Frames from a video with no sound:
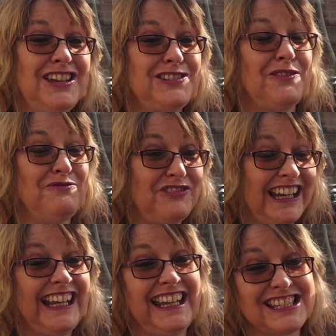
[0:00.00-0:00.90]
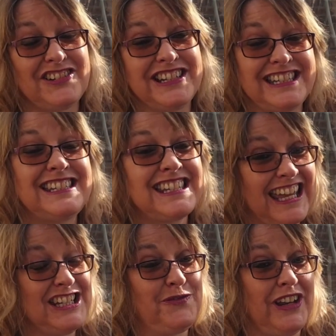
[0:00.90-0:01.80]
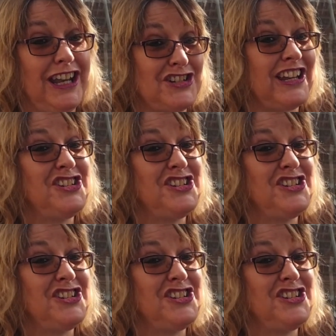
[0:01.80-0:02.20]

So I'm really excited to get this finished